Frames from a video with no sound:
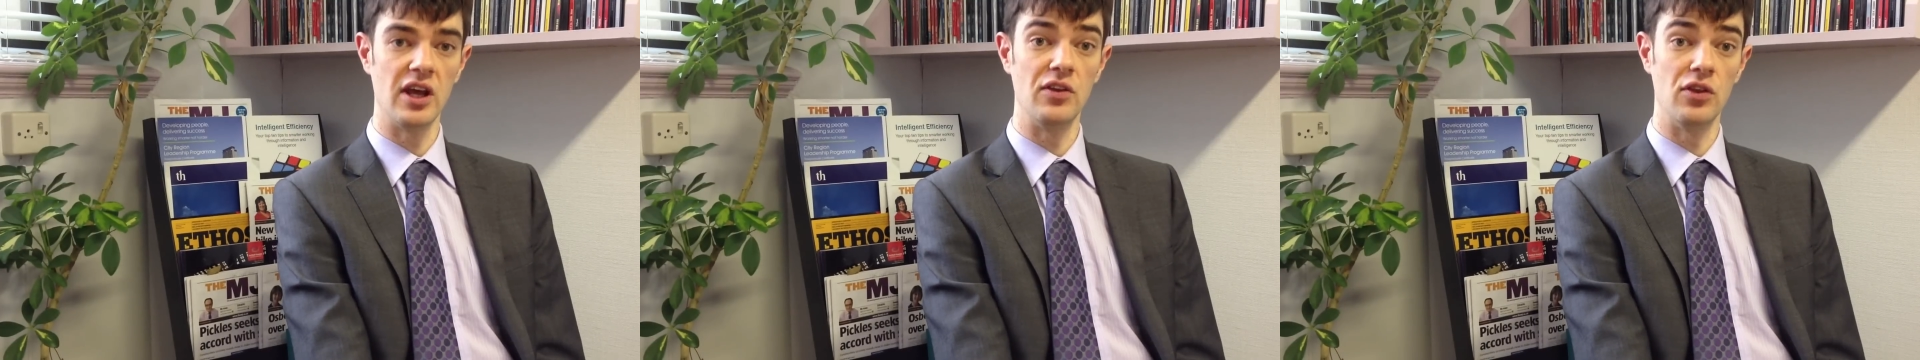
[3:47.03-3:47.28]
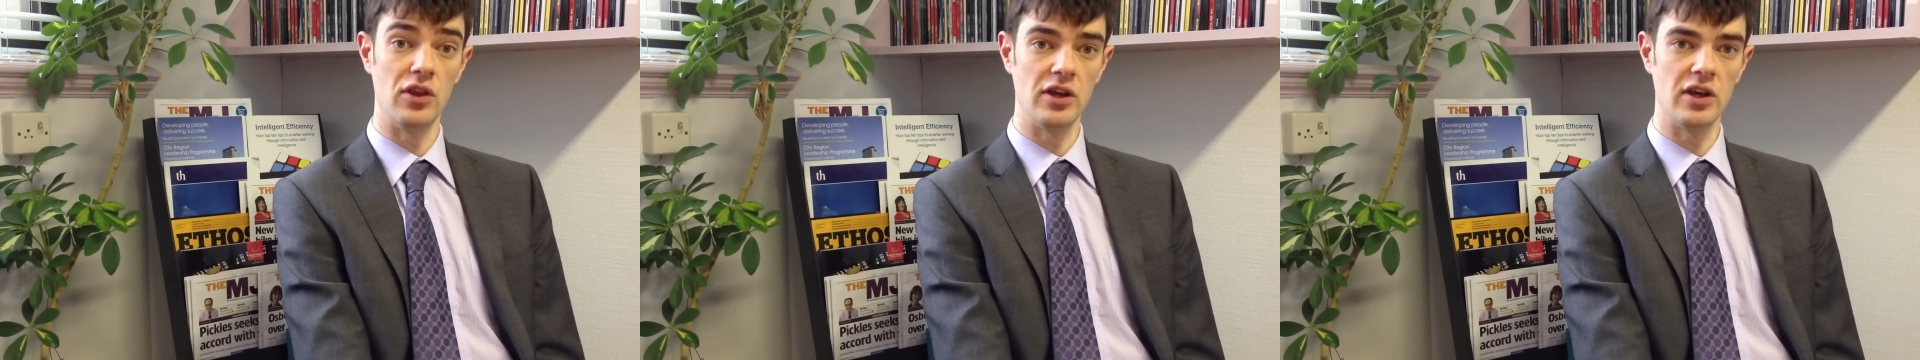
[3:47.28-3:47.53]

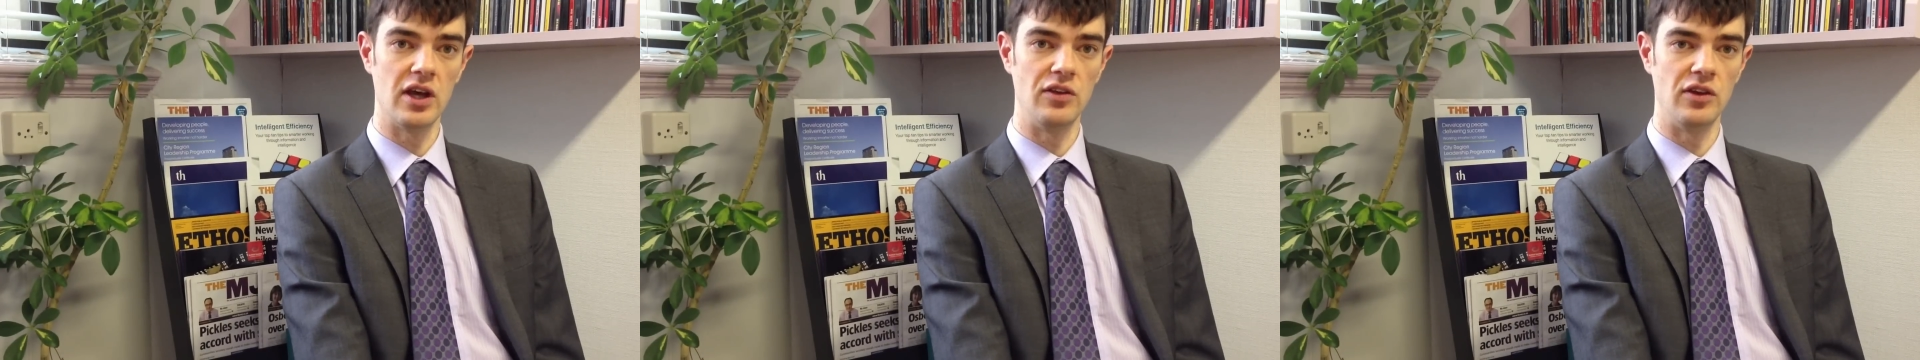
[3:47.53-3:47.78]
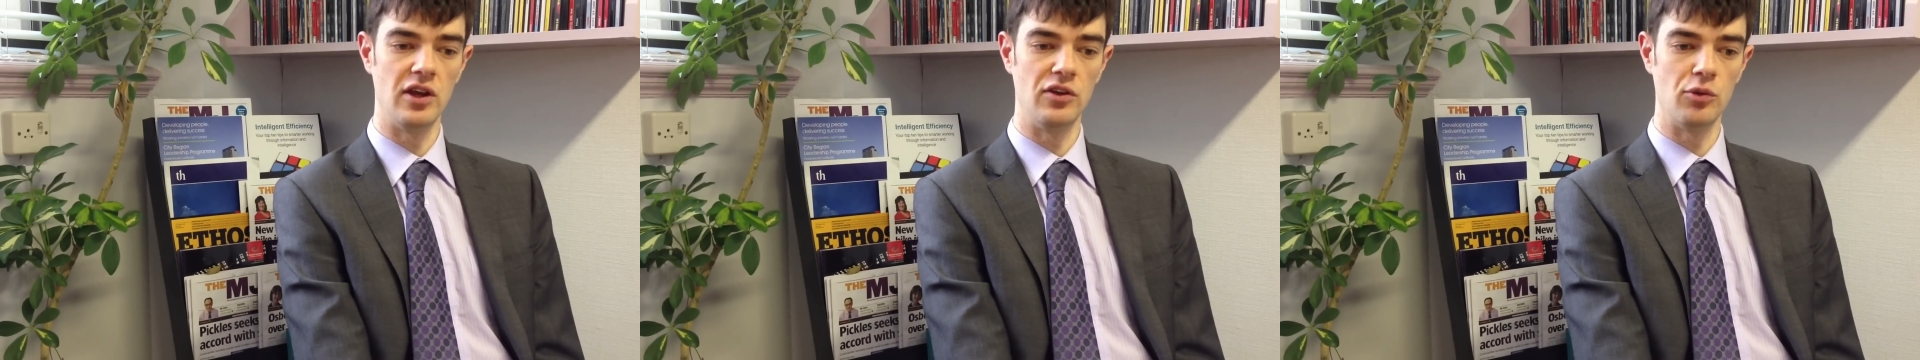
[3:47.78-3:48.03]

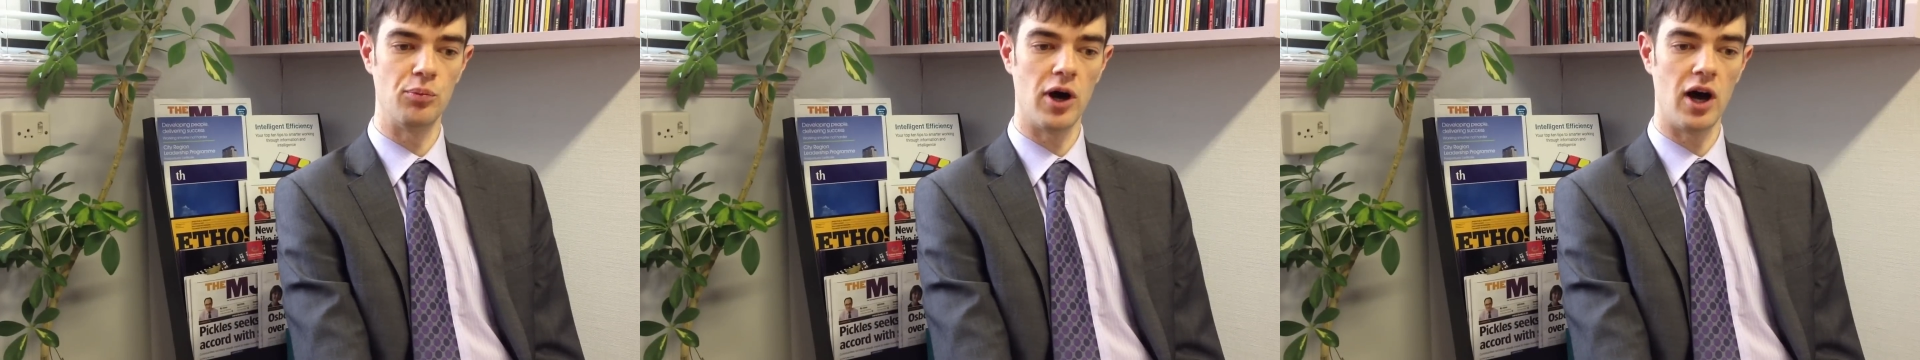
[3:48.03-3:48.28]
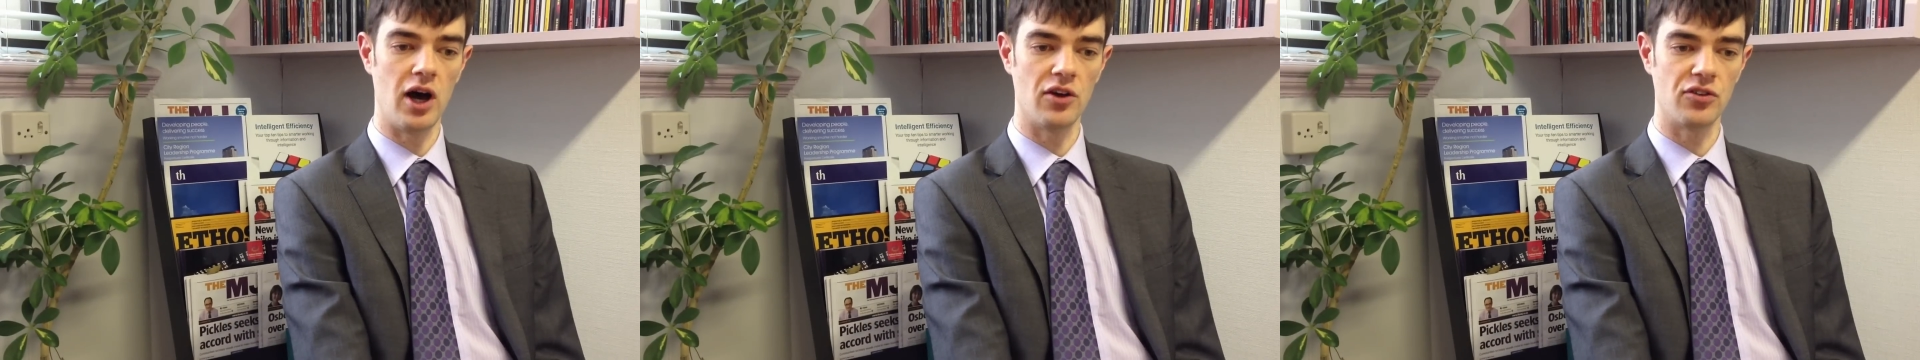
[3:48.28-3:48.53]
in the
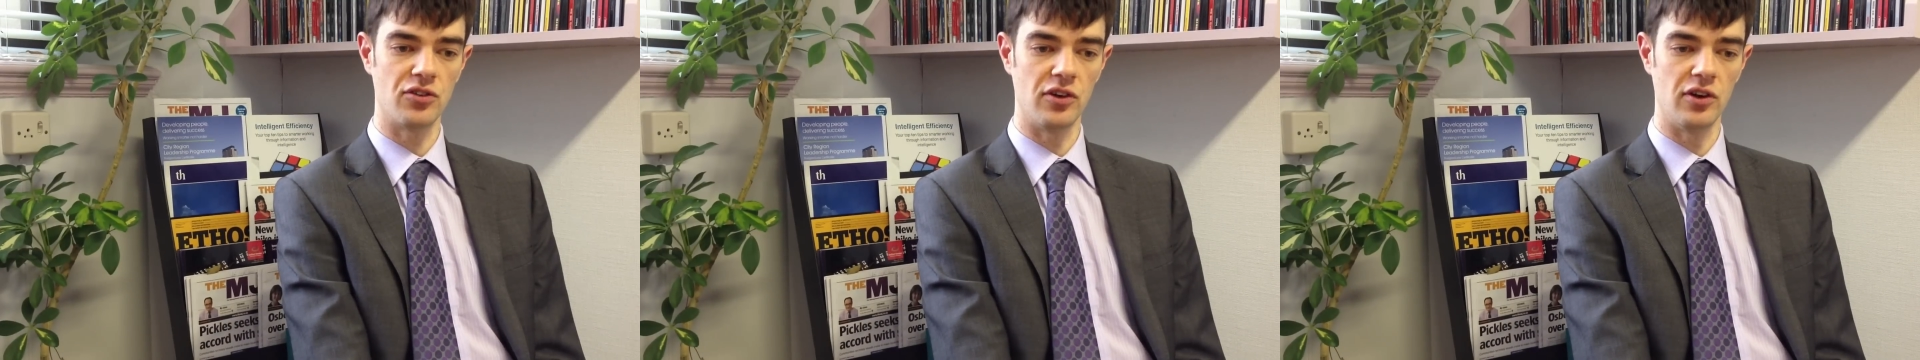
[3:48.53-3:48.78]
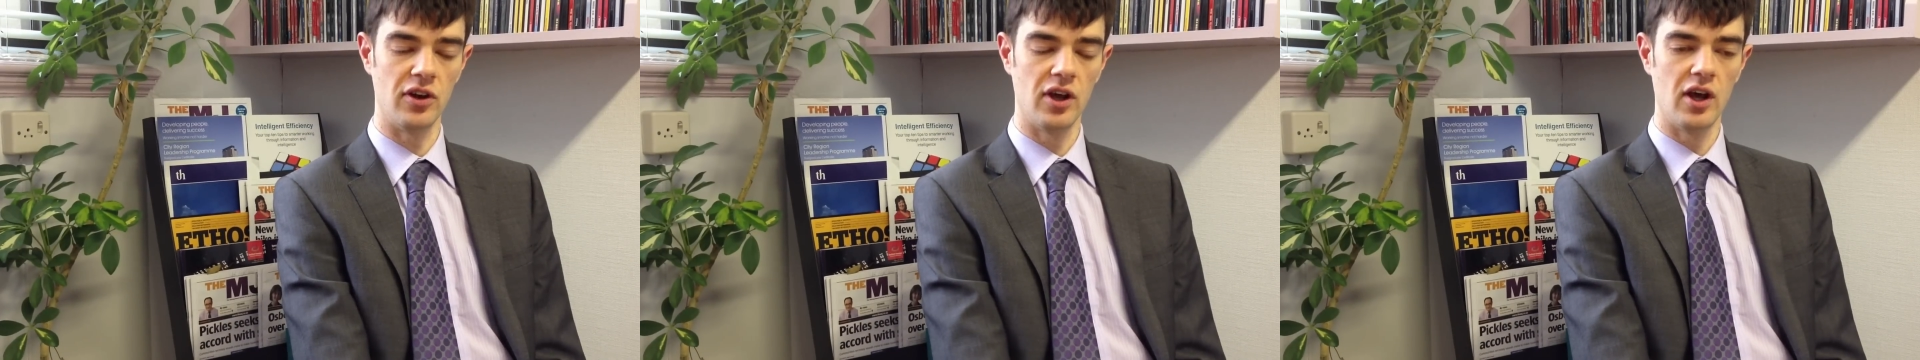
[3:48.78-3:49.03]
past,
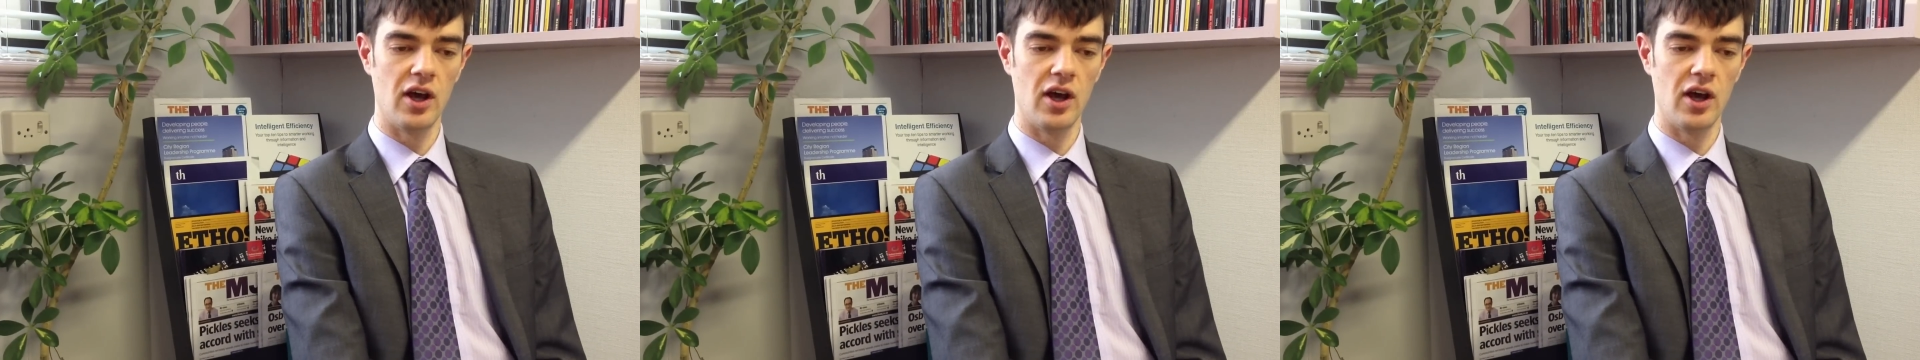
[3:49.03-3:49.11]
and